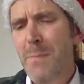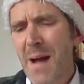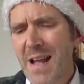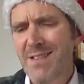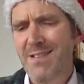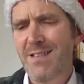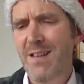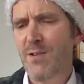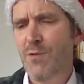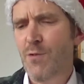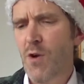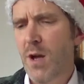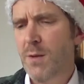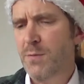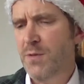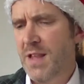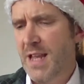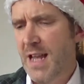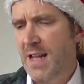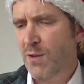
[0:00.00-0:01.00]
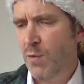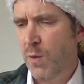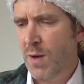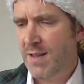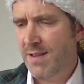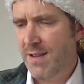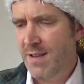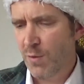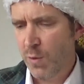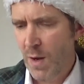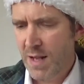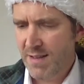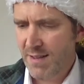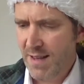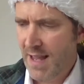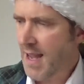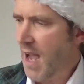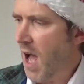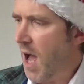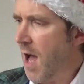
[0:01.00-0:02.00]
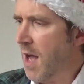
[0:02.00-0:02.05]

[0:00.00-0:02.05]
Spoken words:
best describes the year 2020?